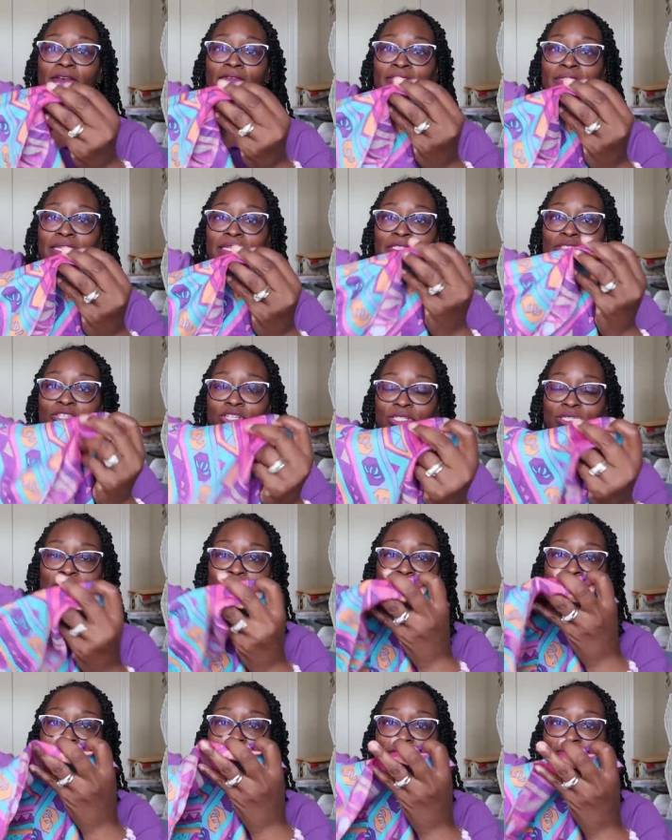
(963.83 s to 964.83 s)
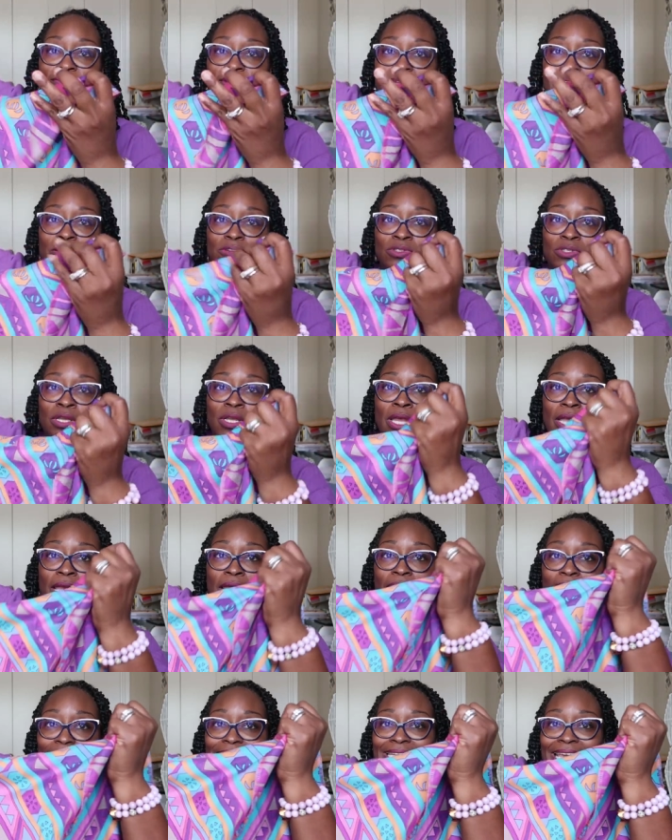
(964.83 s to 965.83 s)
of this just another flounce
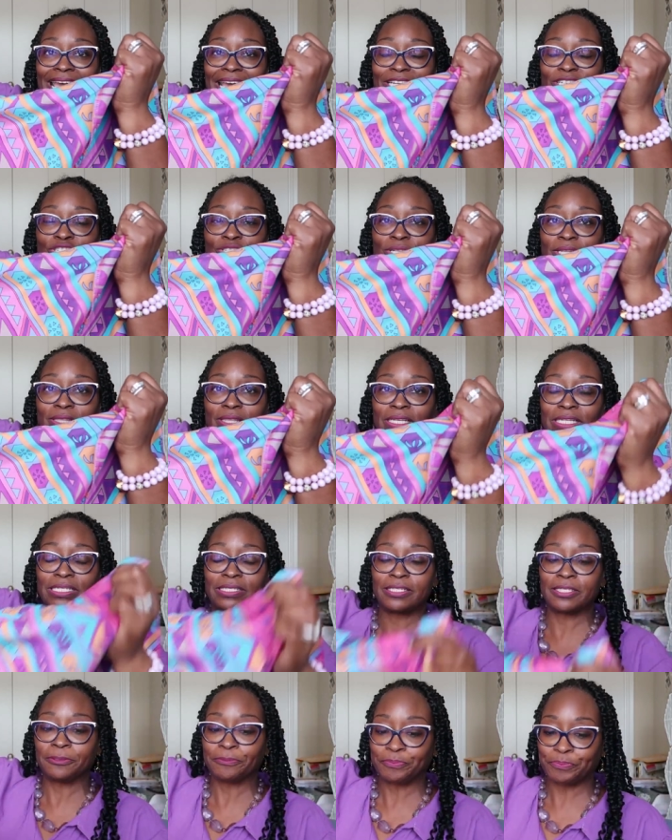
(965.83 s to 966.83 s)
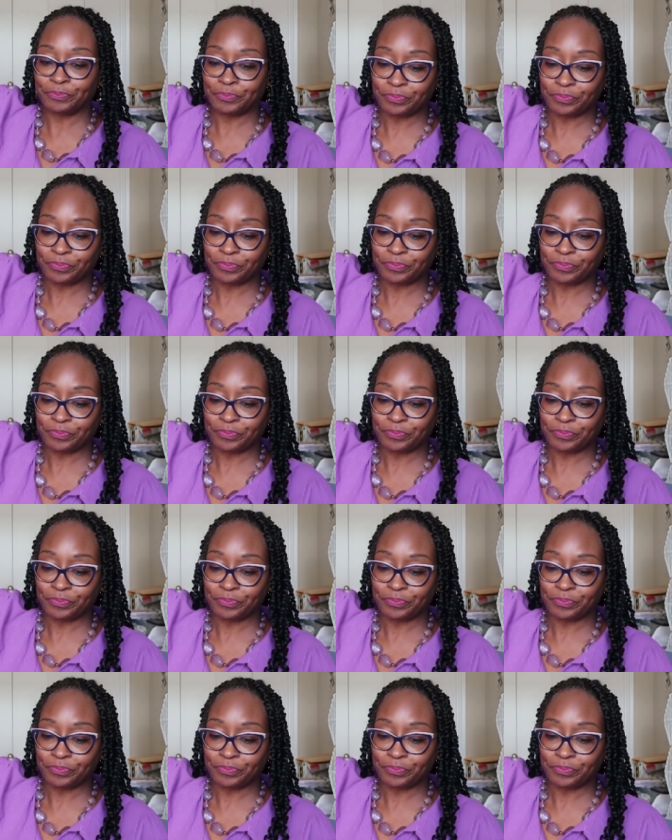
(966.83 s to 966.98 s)
attached to this